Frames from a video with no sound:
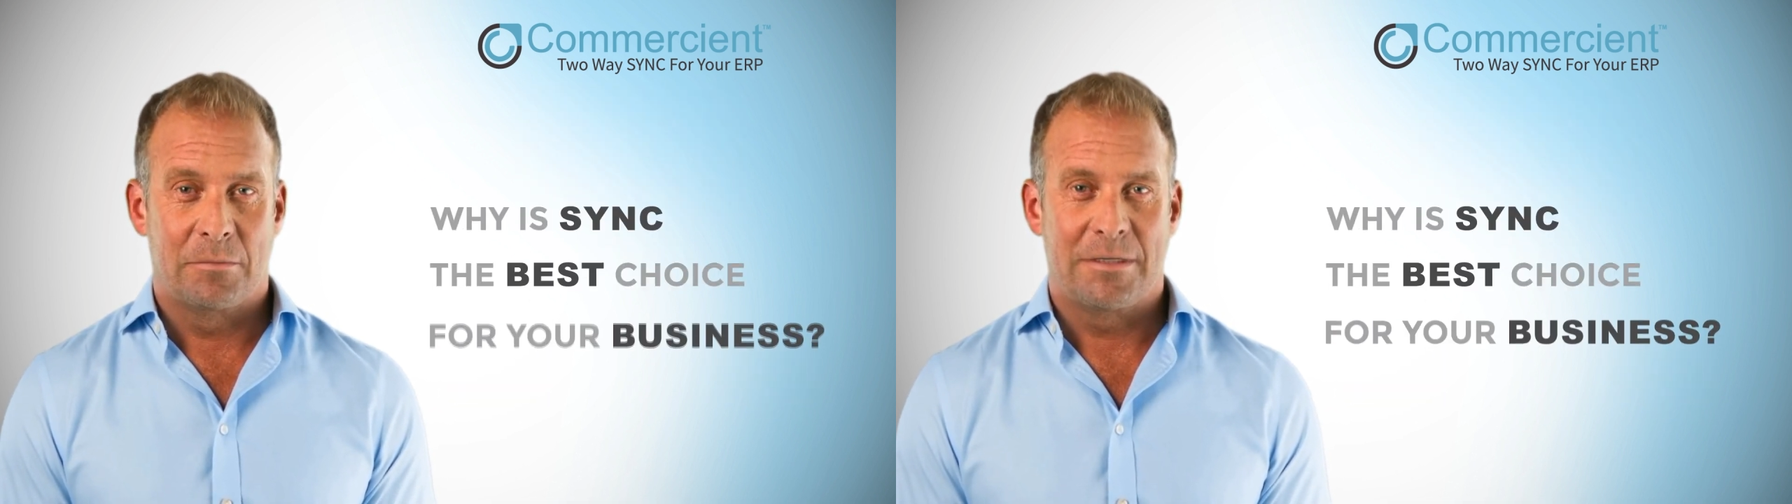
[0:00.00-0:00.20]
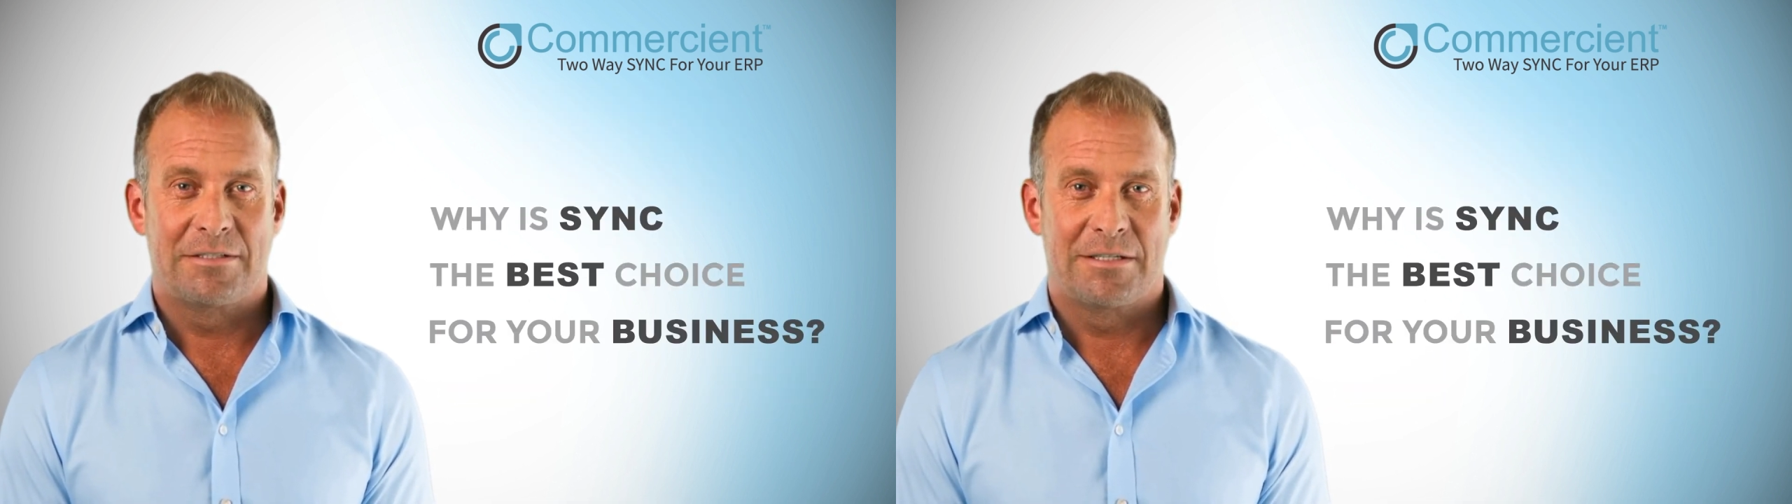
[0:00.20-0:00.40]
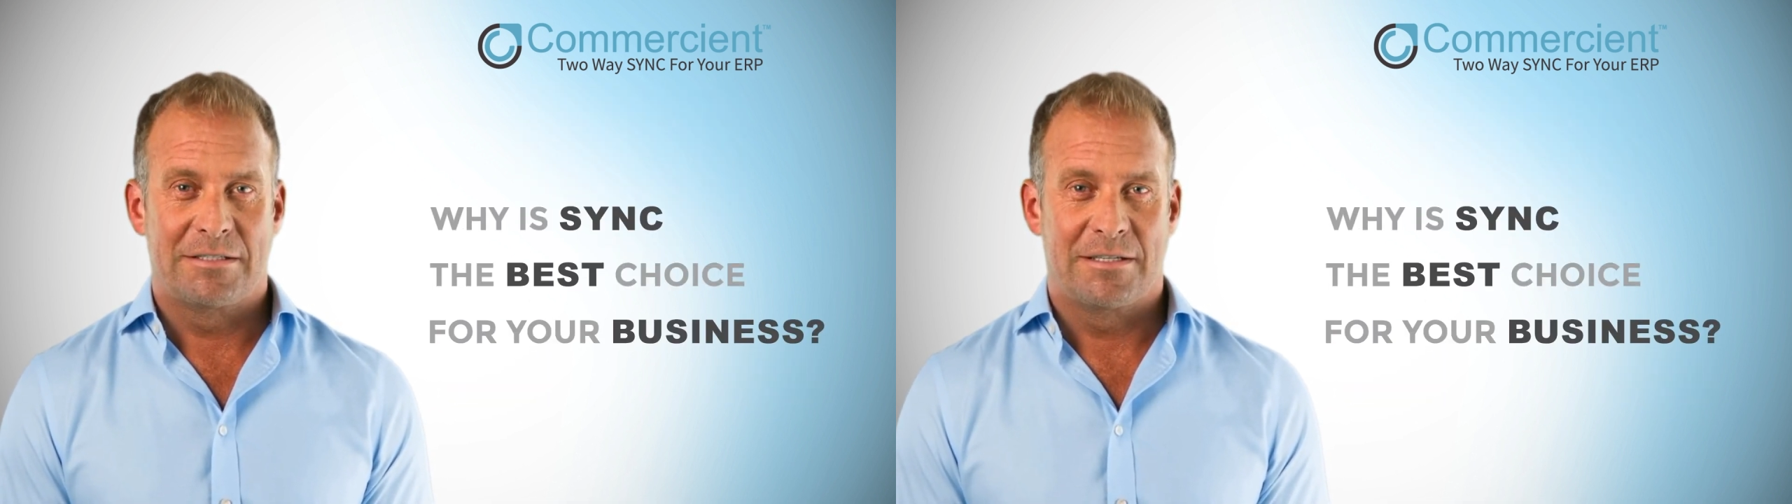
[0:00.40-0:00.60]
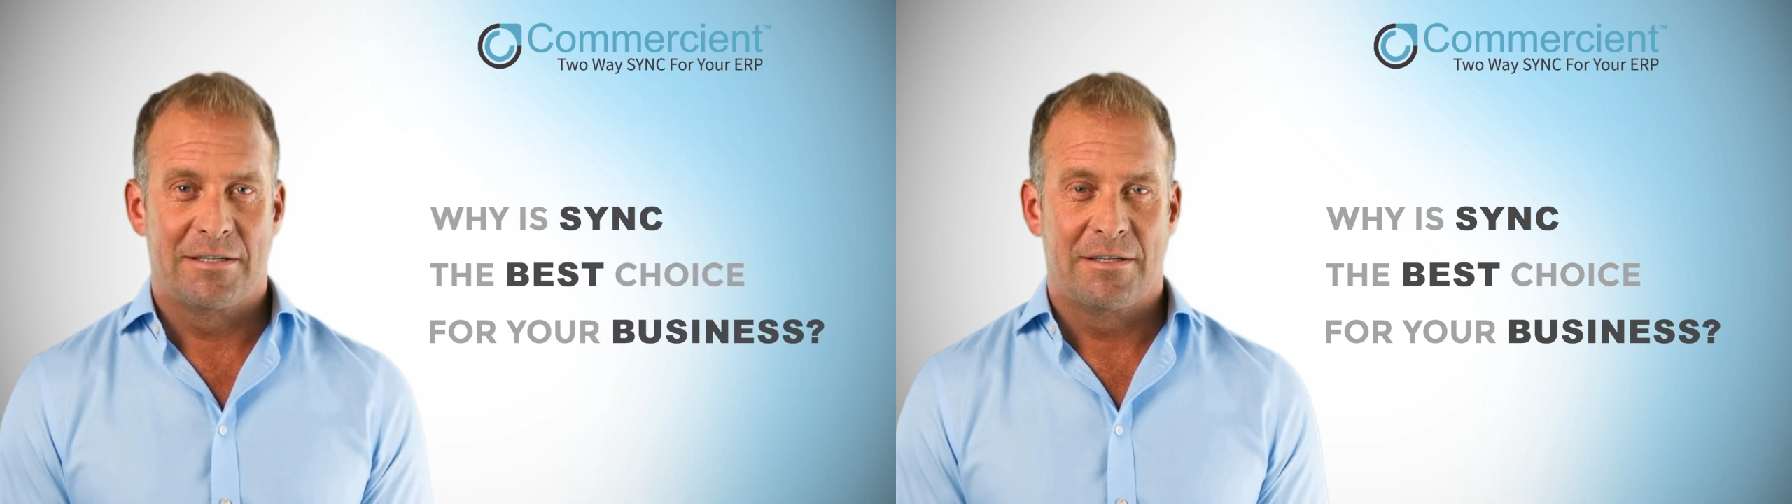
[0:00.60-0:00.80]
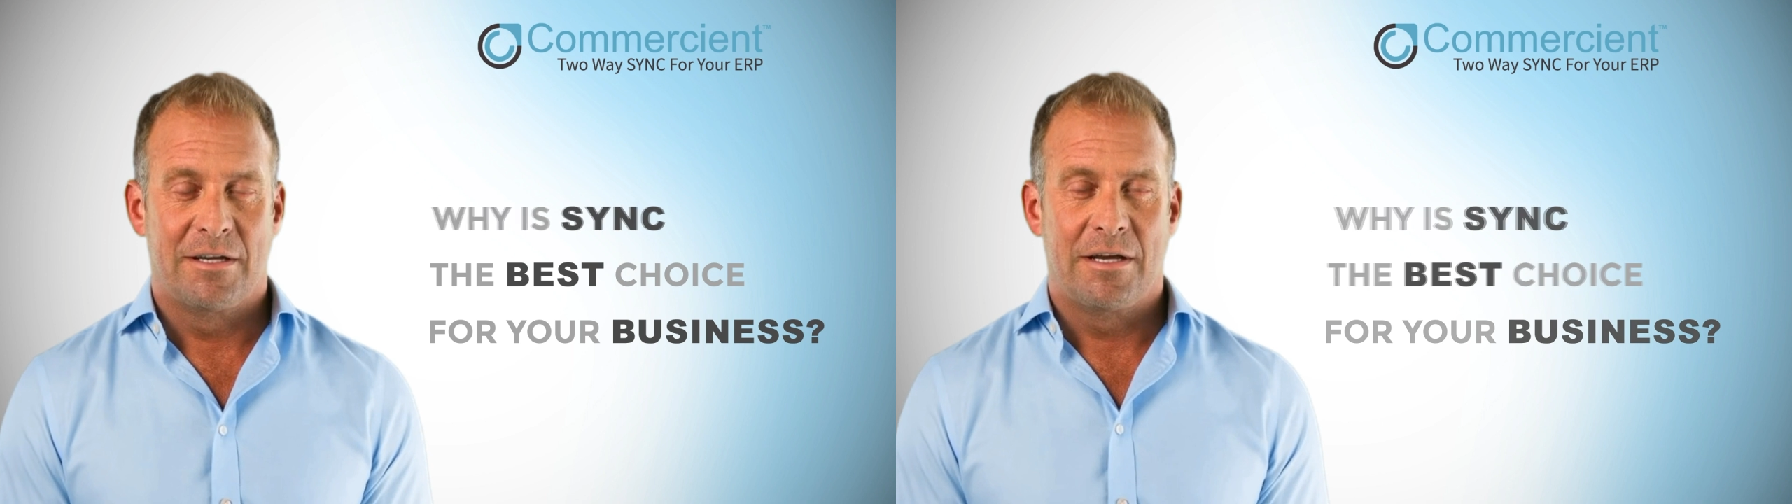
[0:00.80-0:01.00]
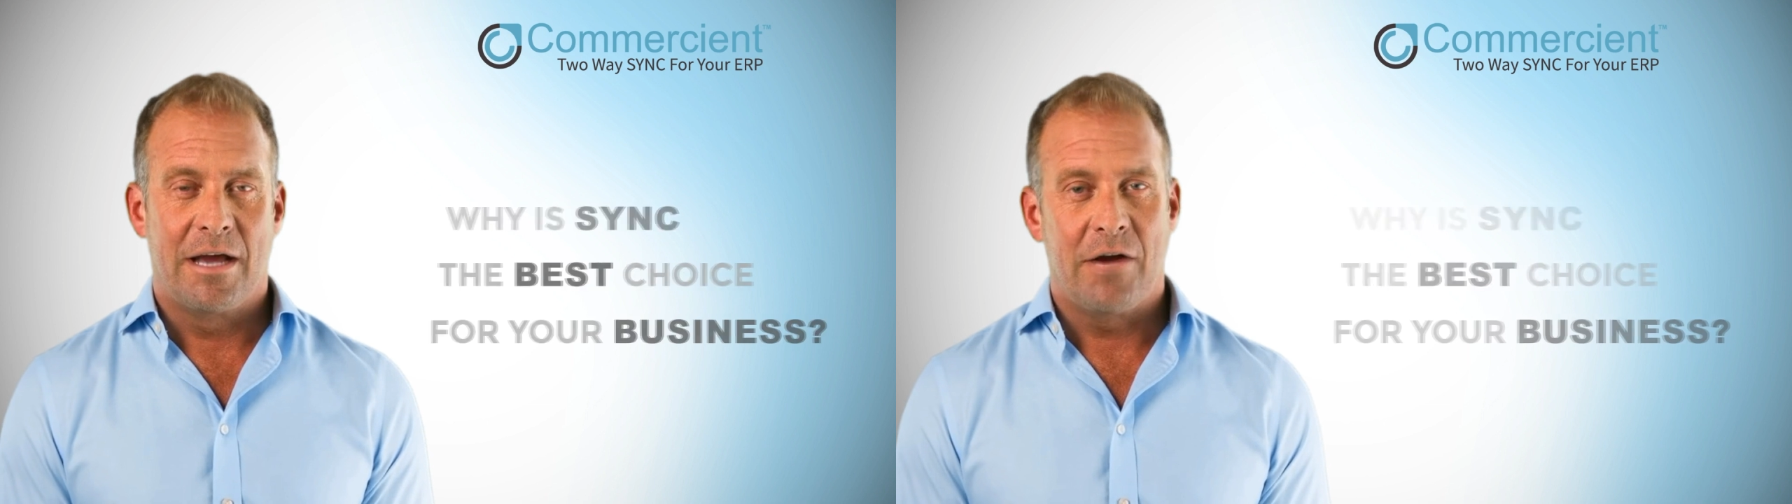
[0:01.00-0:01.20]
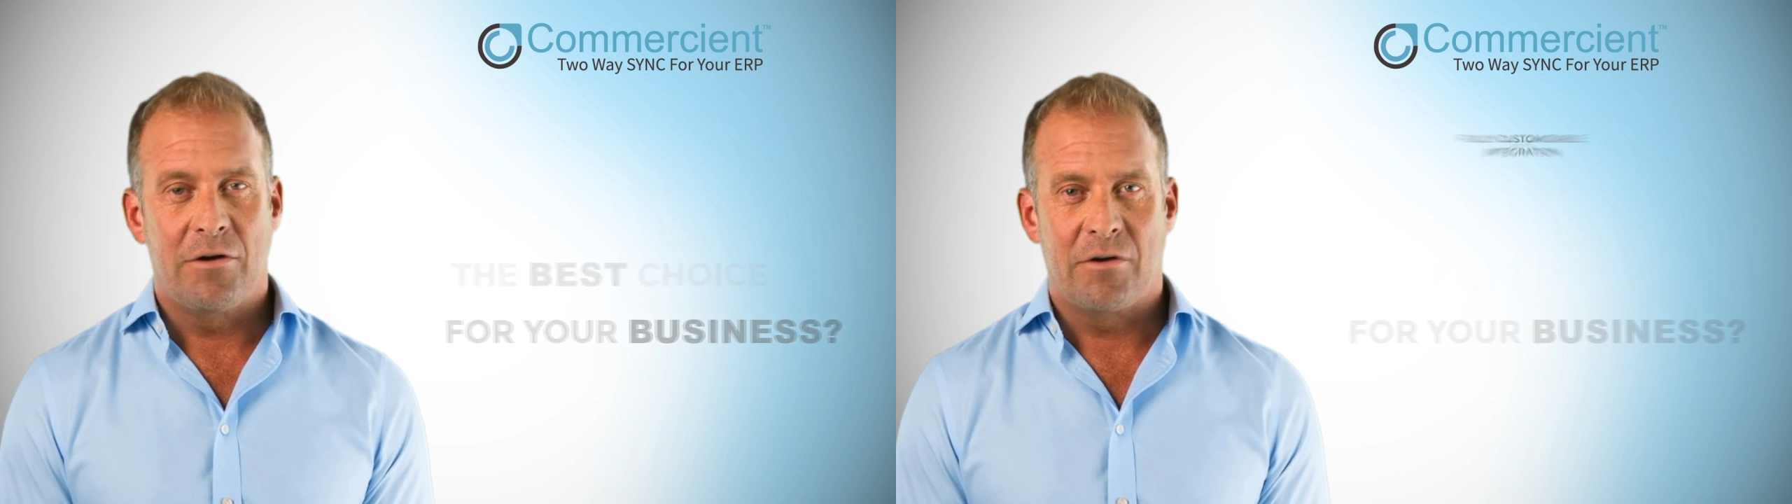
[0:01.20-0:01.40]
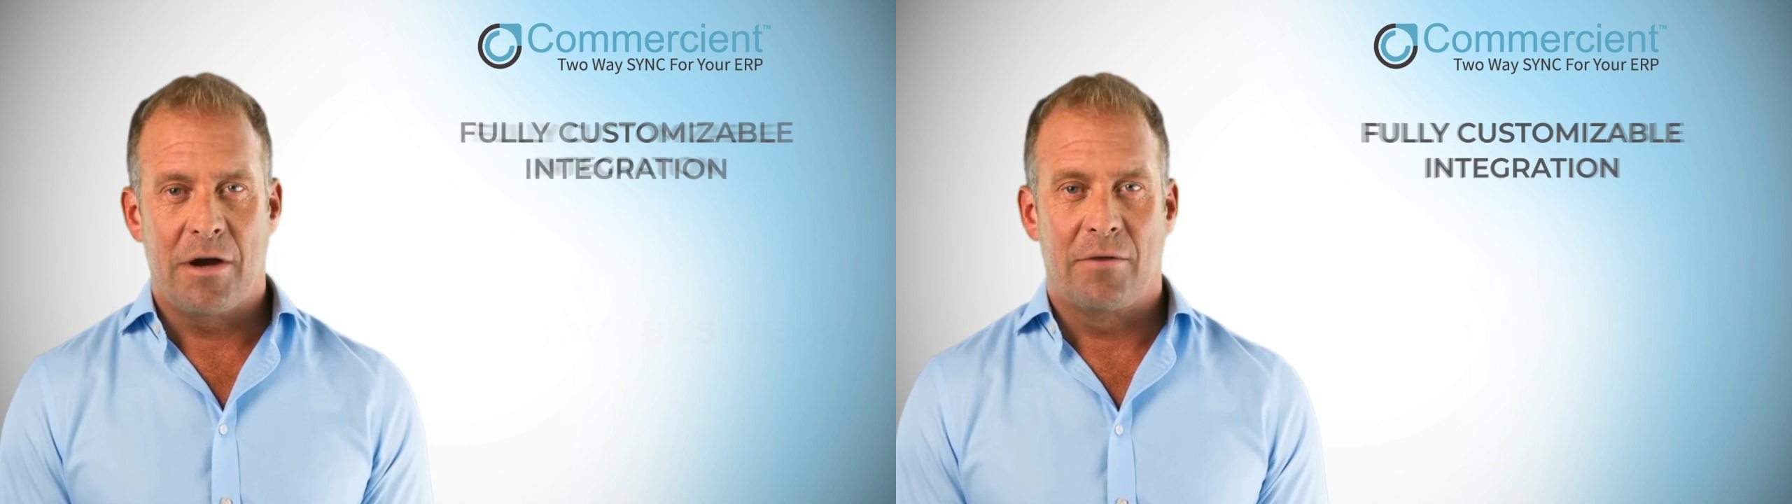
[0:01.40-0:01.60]
business? Here are
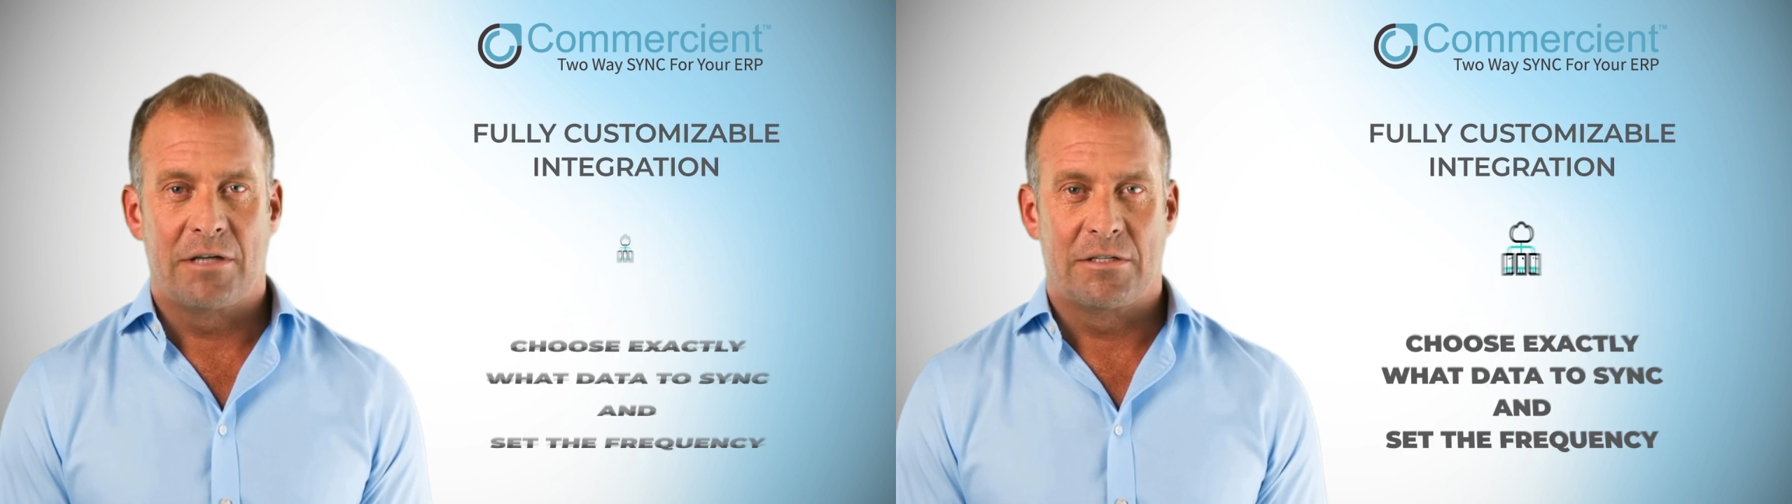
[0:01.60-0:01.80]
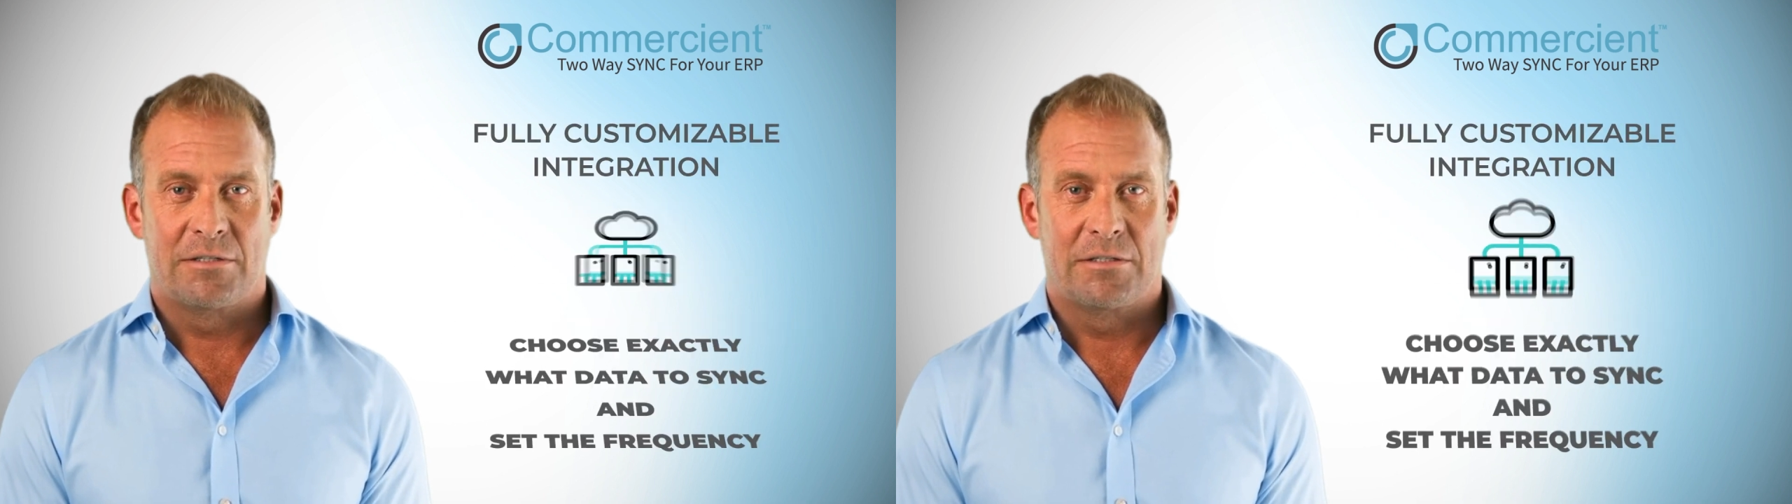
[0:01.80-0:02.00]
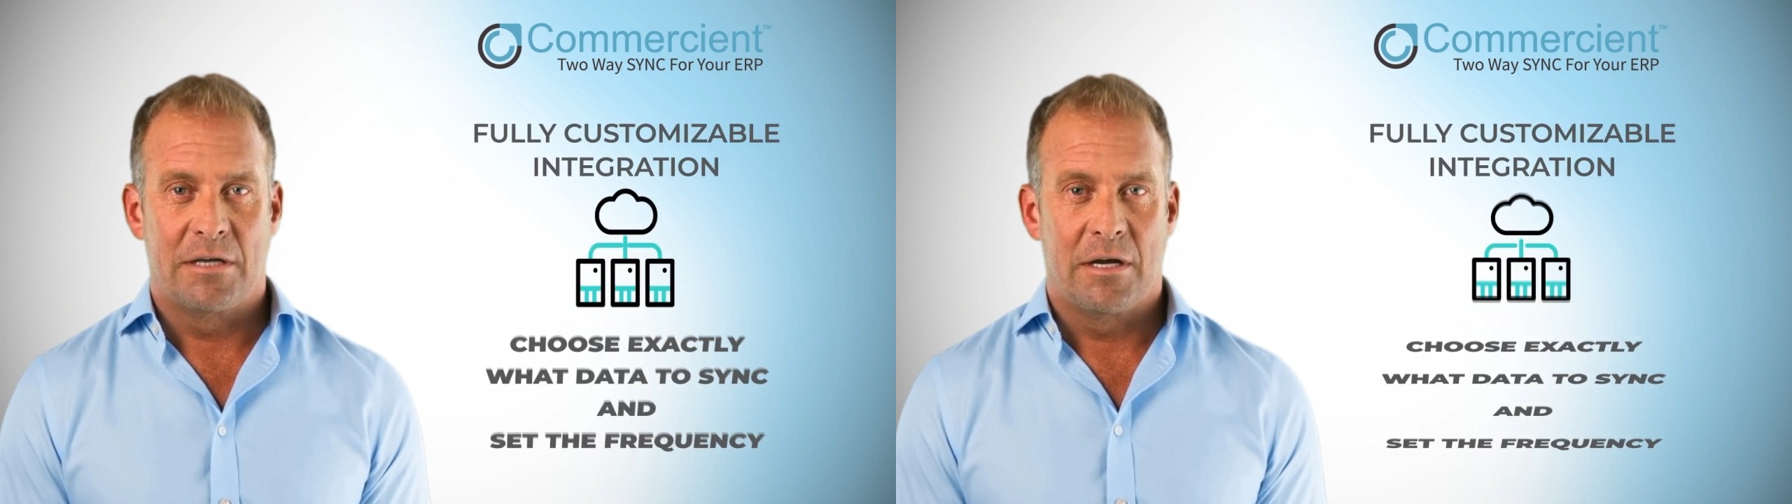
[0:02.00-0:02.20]
three reasons.